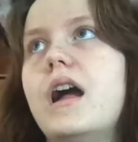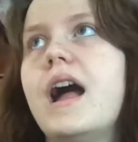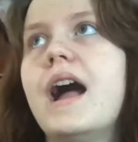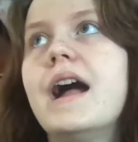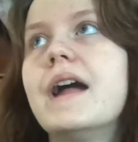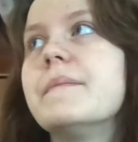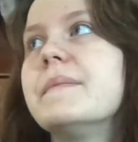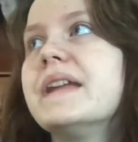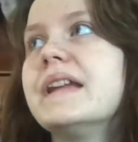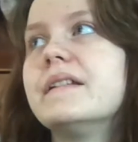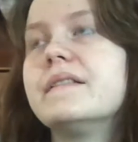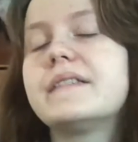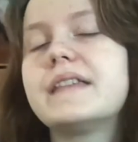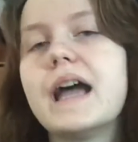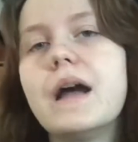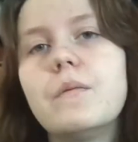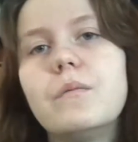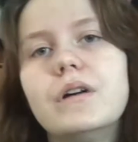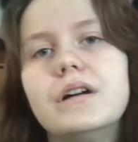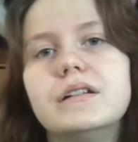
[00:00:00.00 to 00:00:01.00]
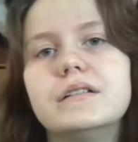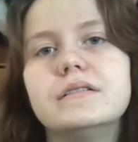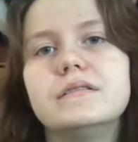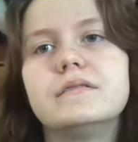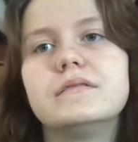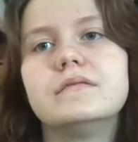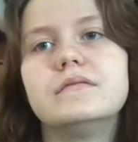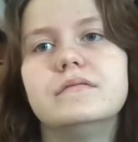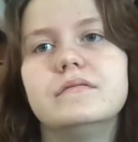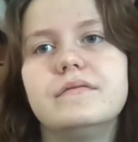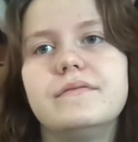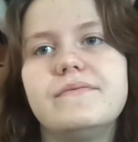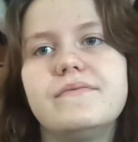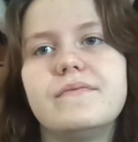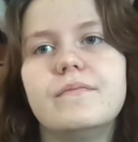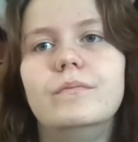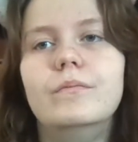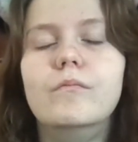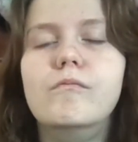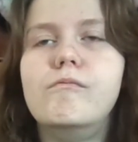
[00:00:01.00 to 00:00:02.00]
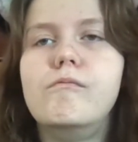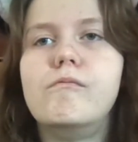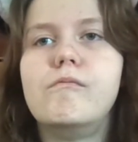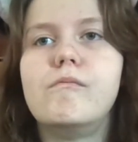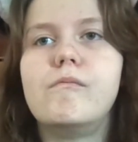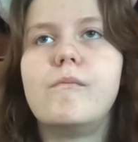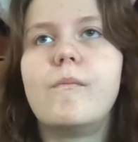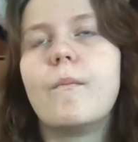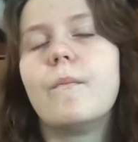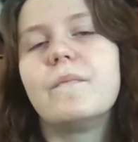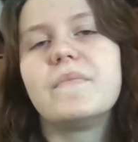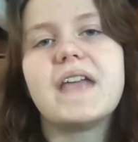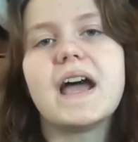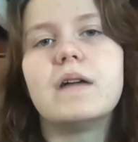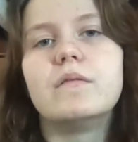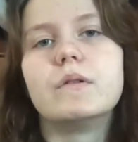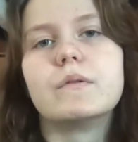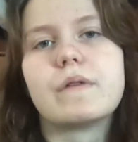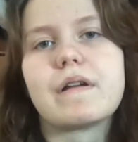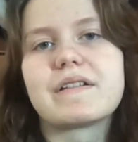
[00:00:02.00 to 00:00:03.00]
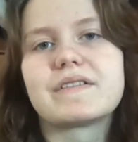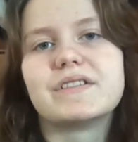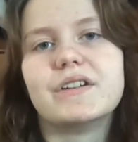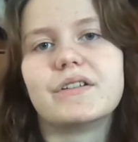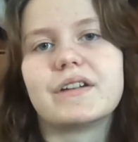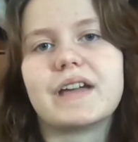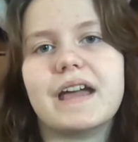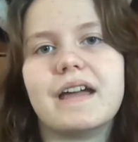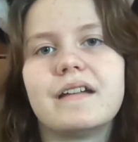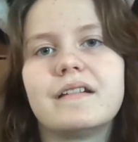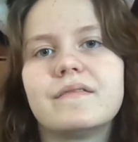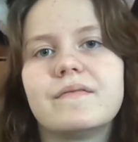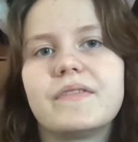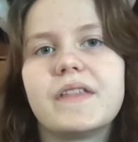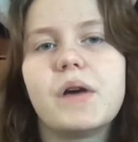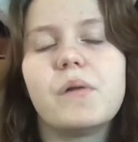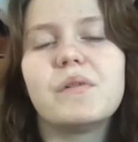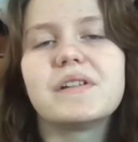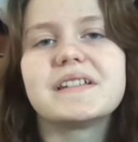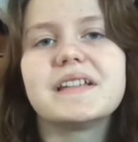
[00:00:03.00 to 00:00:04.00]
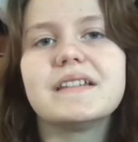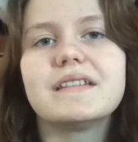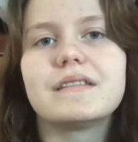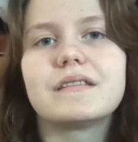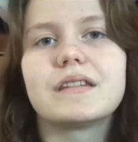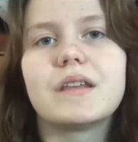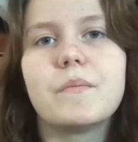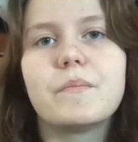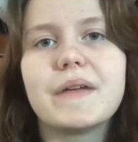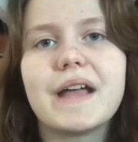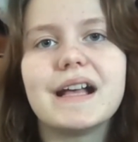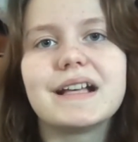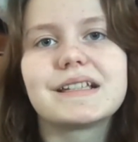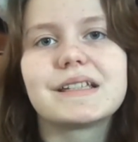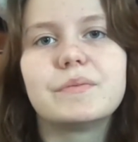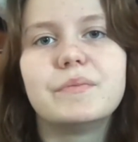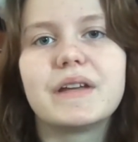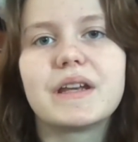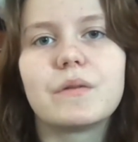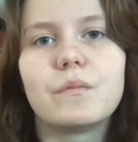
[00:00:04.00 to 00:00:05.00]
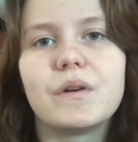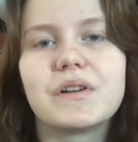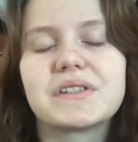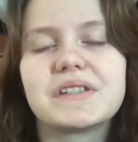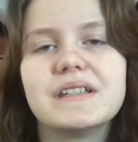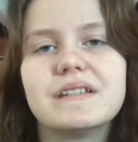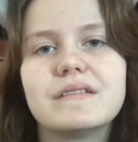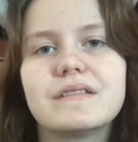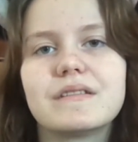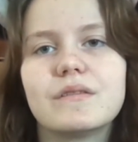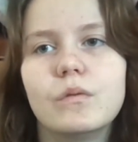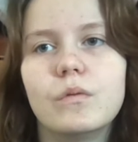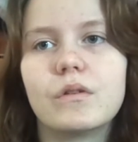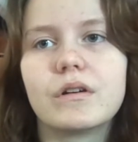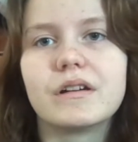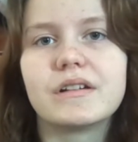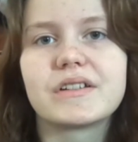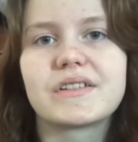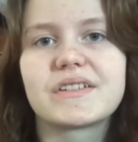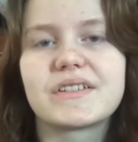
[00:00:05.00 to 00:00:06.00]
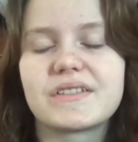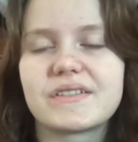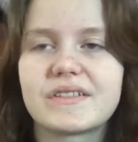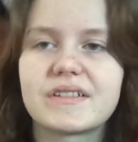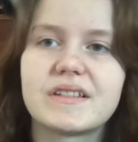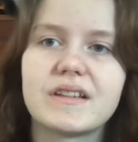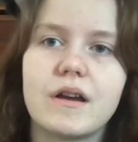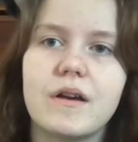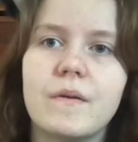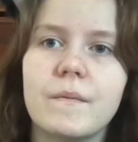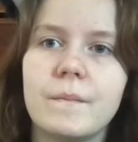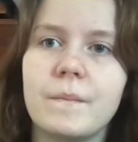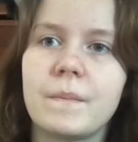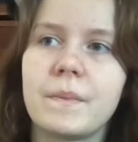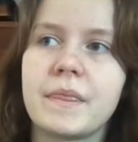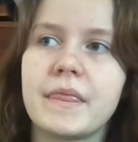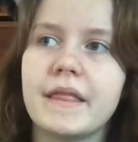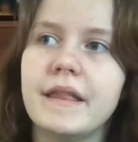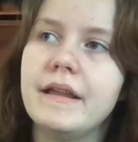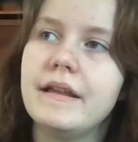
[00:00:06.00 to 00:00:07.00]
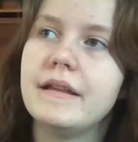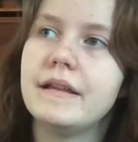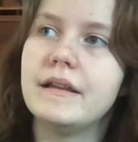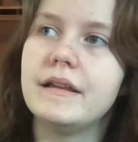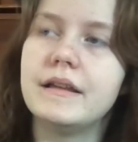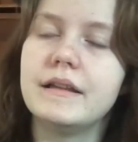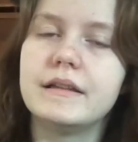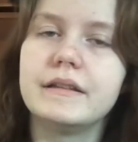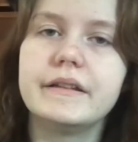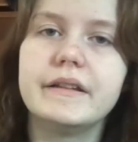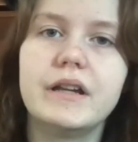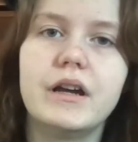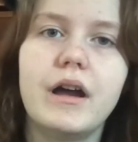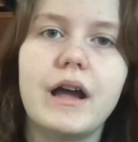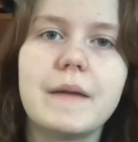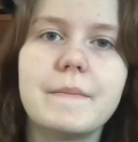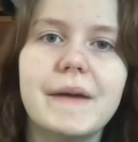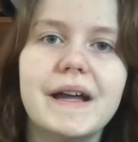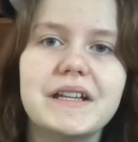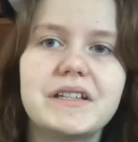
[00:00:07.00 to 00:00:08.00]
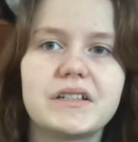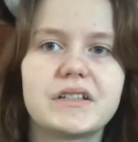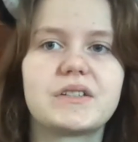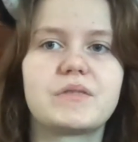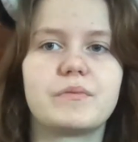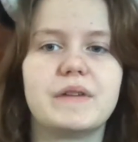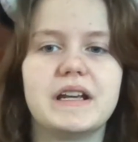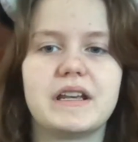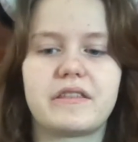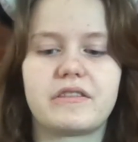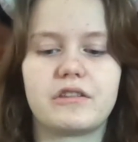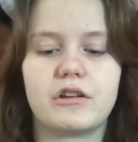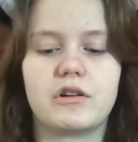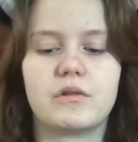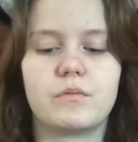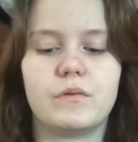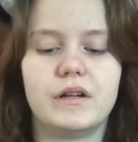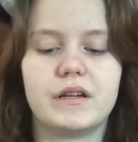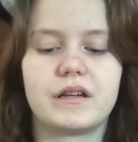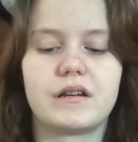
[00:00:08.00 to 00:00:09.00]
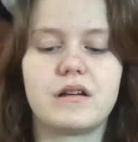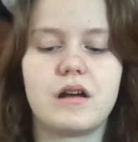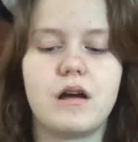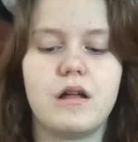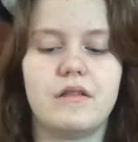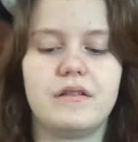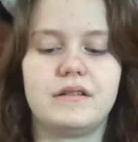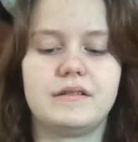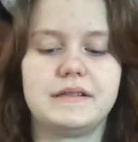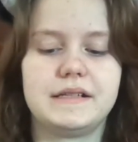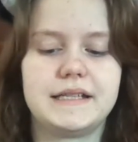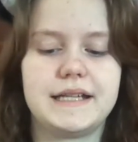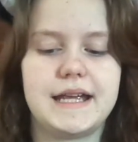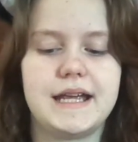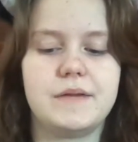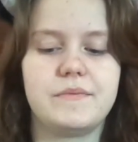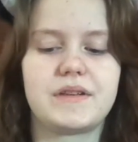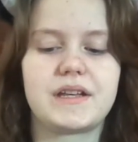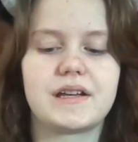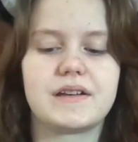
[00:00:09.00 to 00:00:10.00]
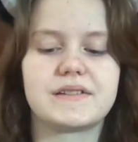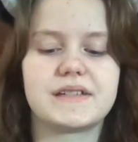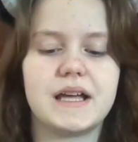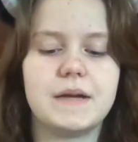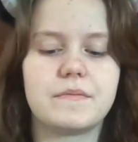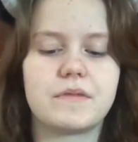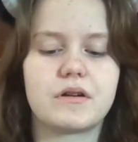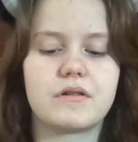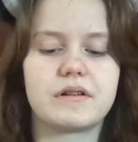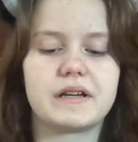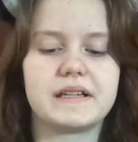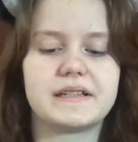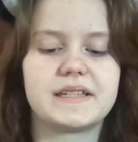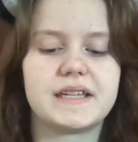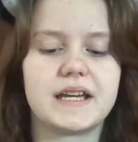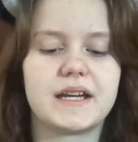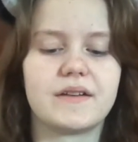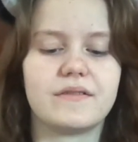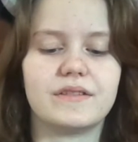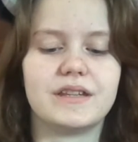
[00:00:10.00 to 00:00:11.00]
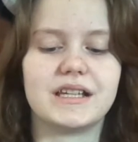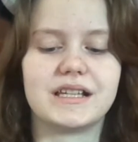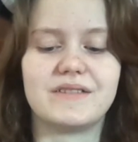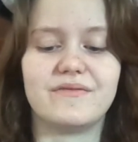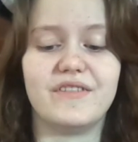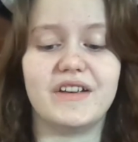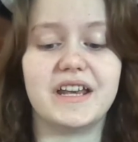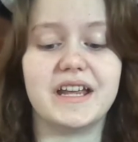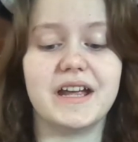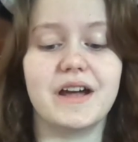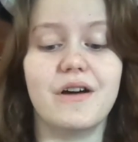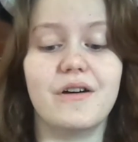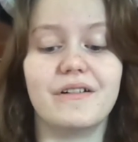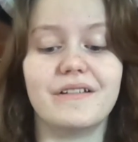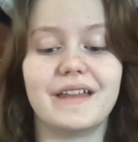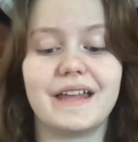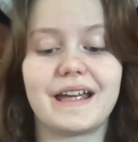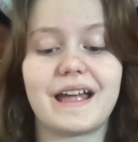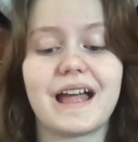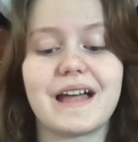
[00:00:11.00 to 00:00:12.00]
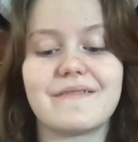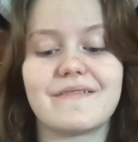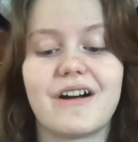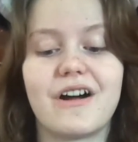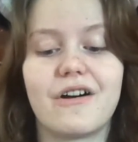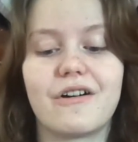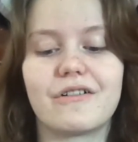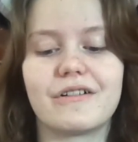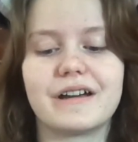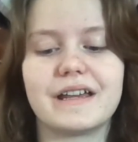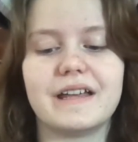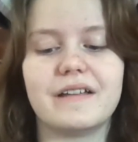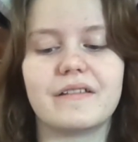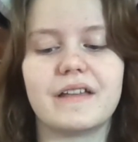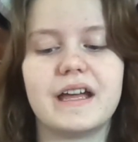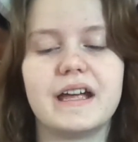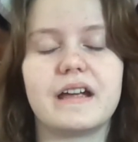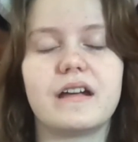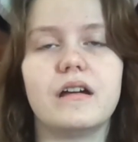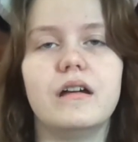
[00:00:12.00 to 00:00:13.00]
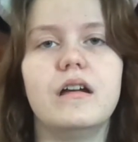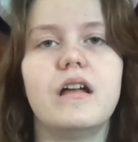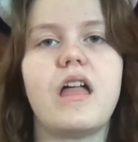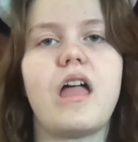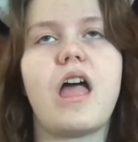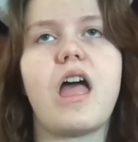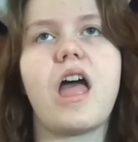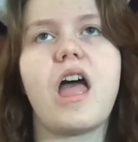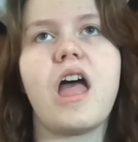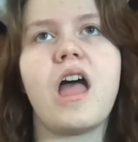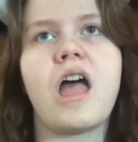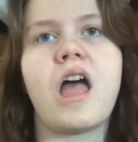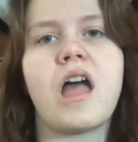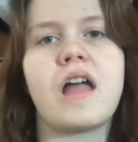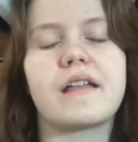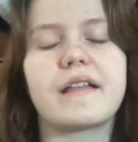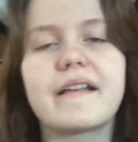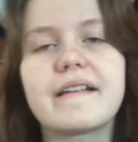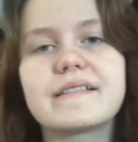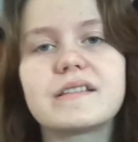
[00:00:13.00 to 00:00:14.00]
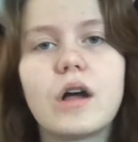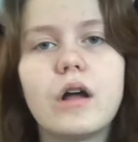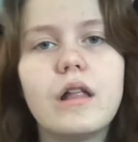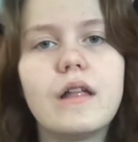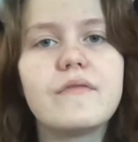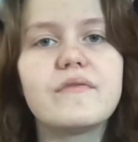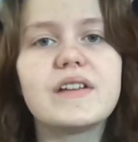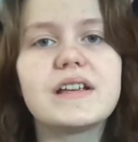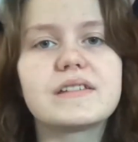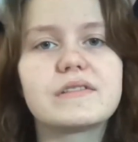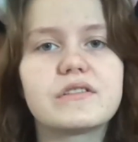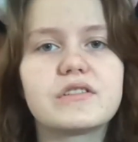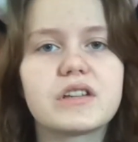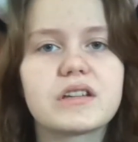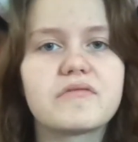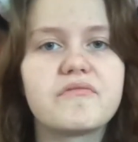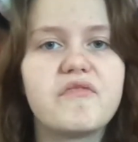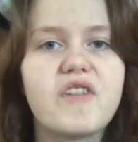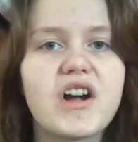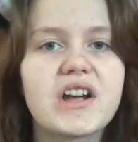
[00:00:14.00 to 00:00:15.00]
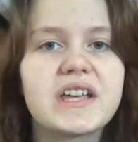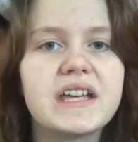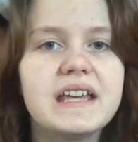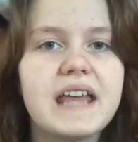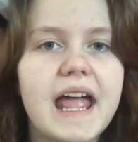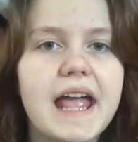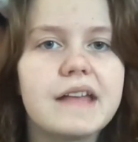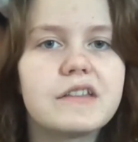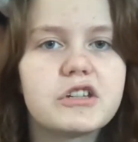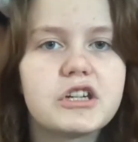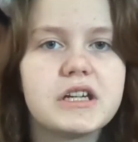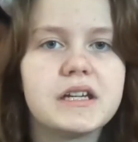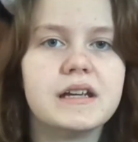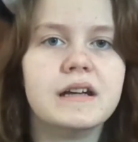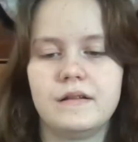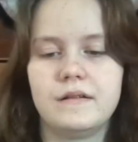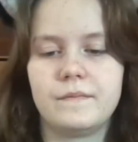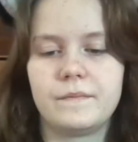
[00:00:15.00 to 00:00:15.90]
I mean, that one was okay. That wasn't the best, but it wasn't the worst, so, I might just read a third one and call it a day, because I'm already sick of this video. Like, I'm already like, because all of these are just fucking edgy.